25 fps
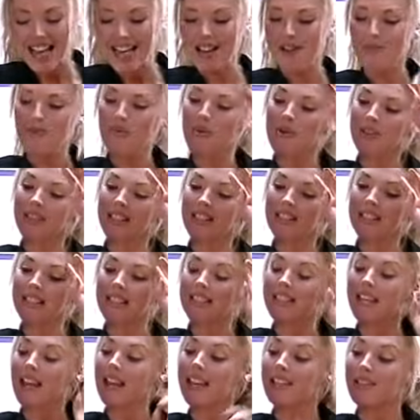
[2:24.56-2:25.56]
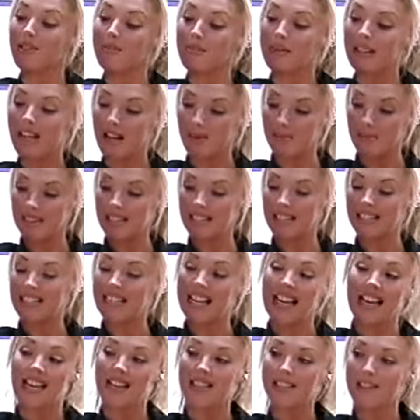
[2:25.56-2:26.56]
Now, what does it take to become a
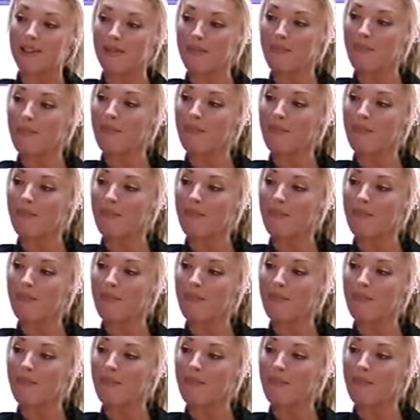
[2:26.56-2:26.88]
Lisette?